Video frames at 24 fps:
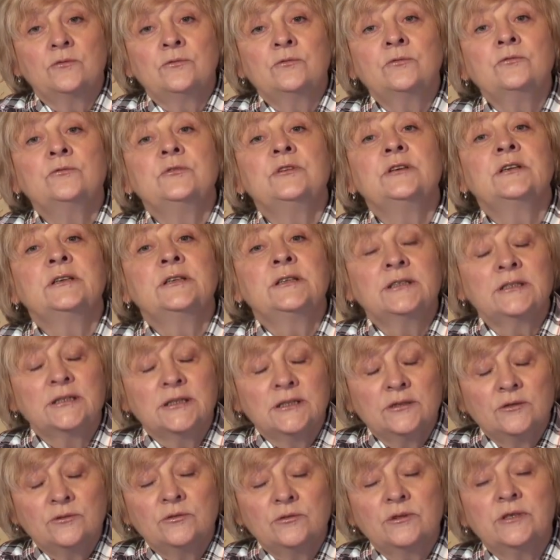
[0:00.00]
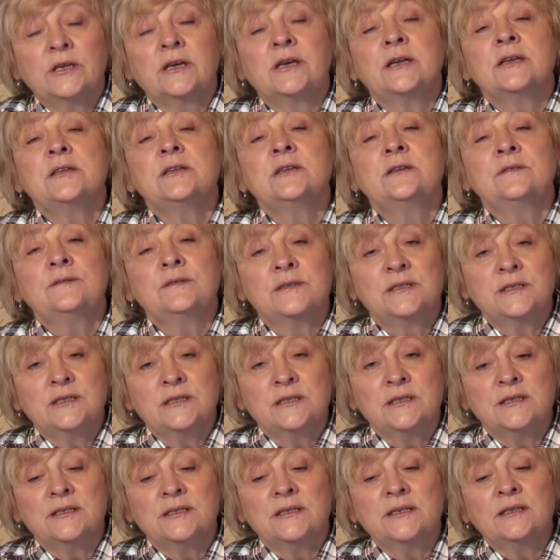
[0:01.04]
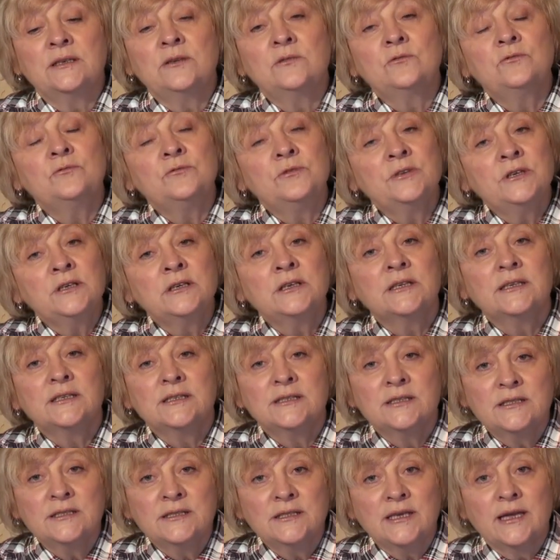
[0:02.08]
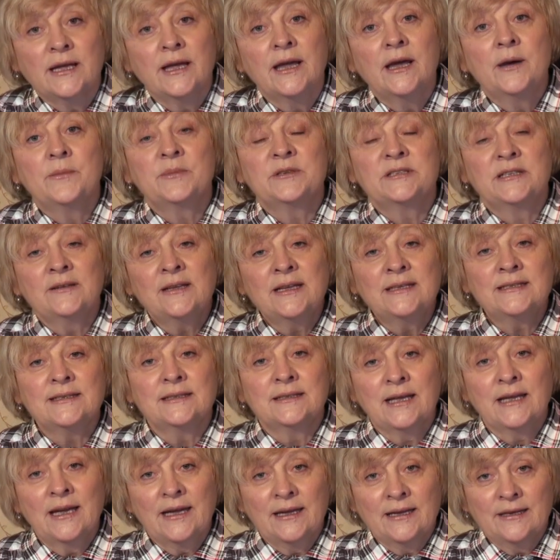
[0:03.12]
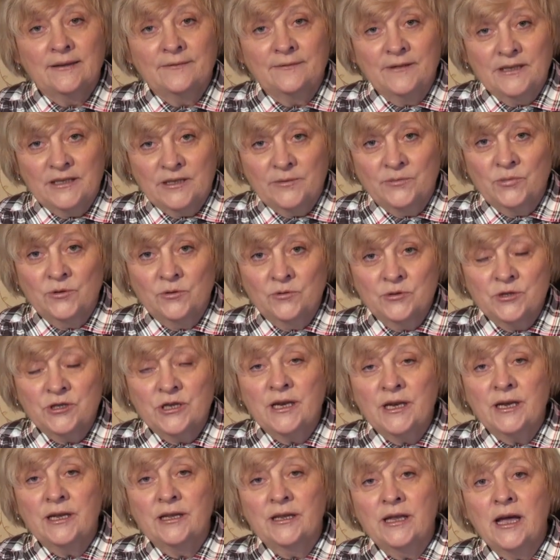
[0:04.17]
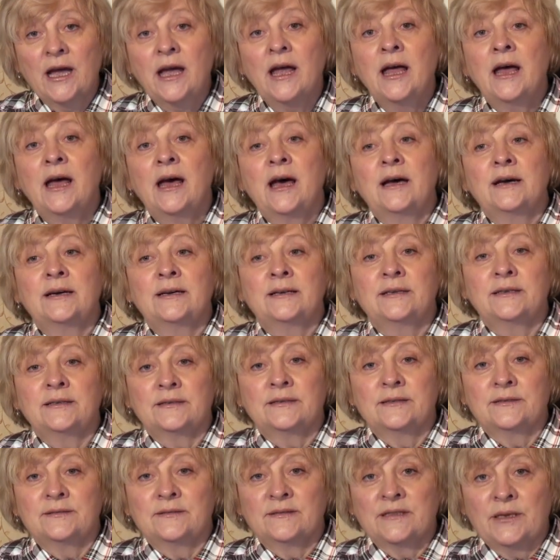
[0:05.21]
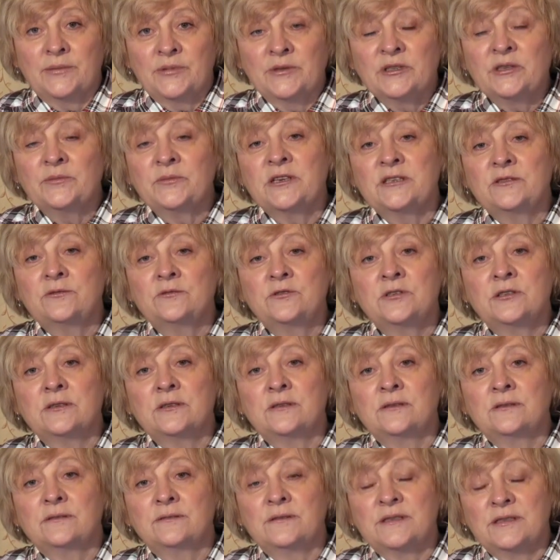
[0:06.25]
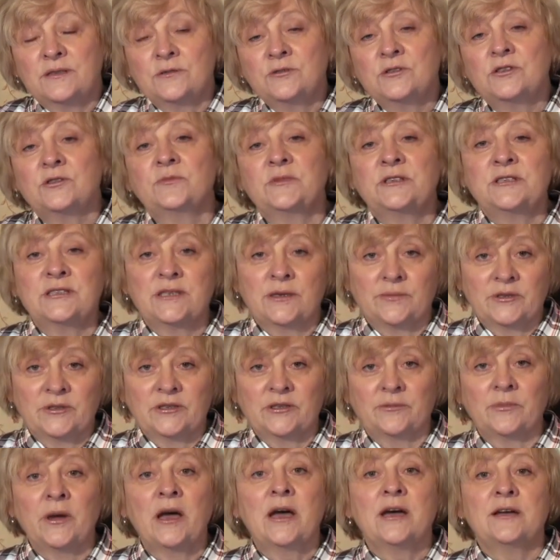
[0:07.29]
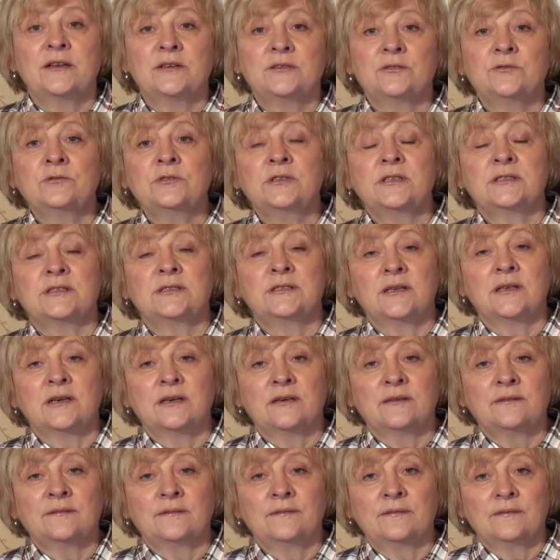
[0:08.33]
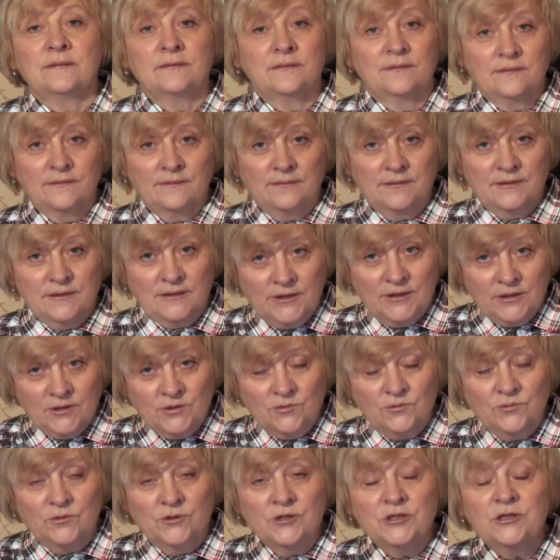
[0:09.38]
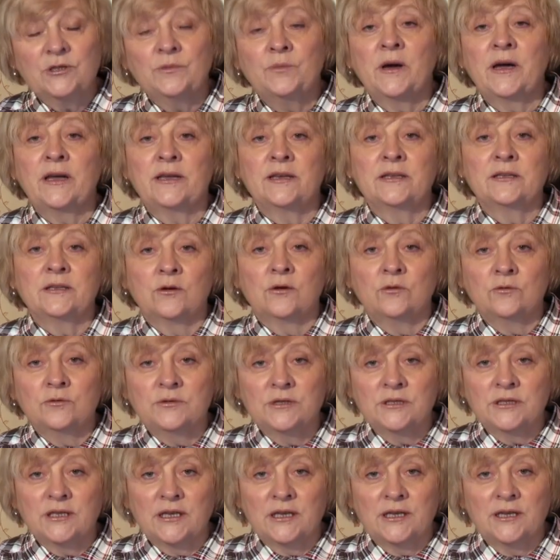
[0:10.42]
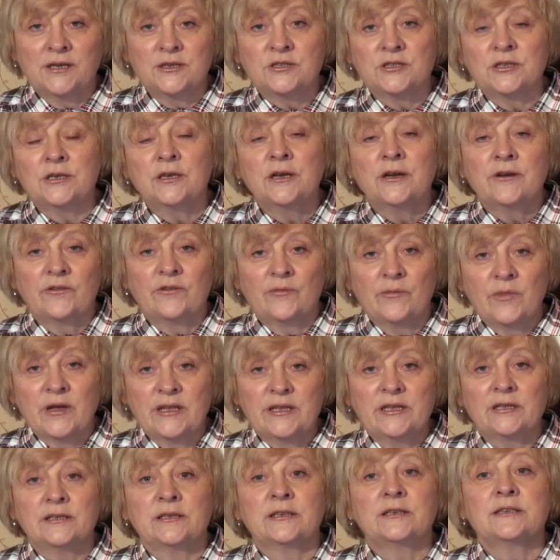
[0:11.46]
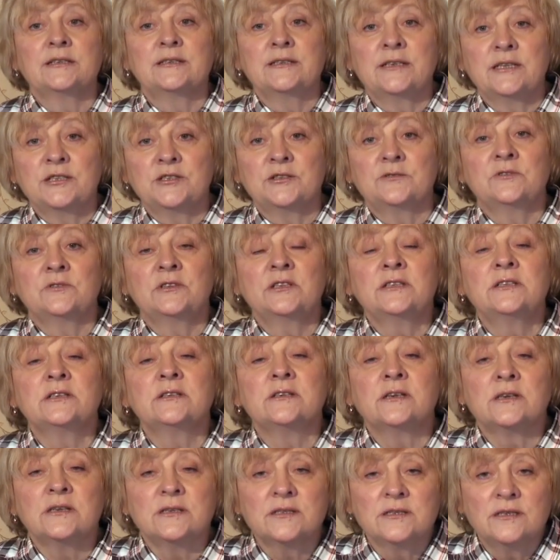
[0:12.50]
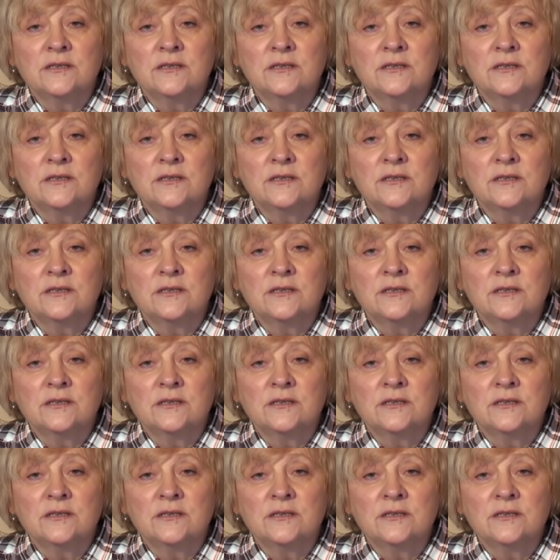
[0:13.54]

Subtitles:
We did it many times. Nothing of that became true. If prophetic dreams are positive, you are to do everything to realize them. Actually, prophecy is just one of many variants of the future.